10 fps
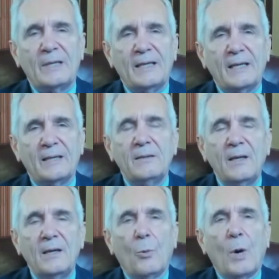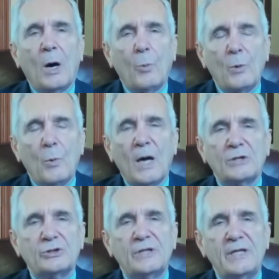begin, while we
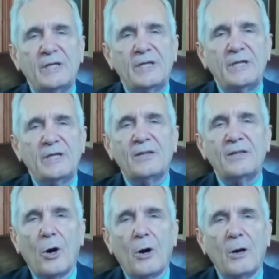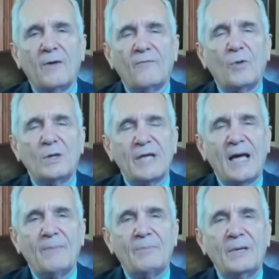watch each day the horror of
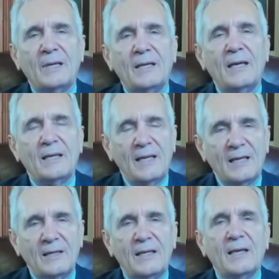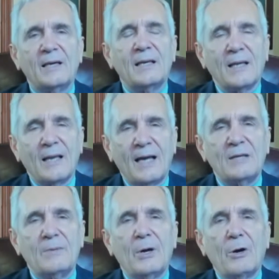what's happening in India, in Latin
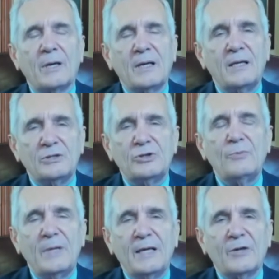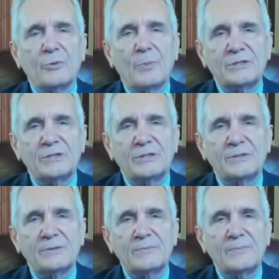America, and too many other
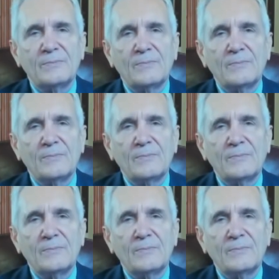places.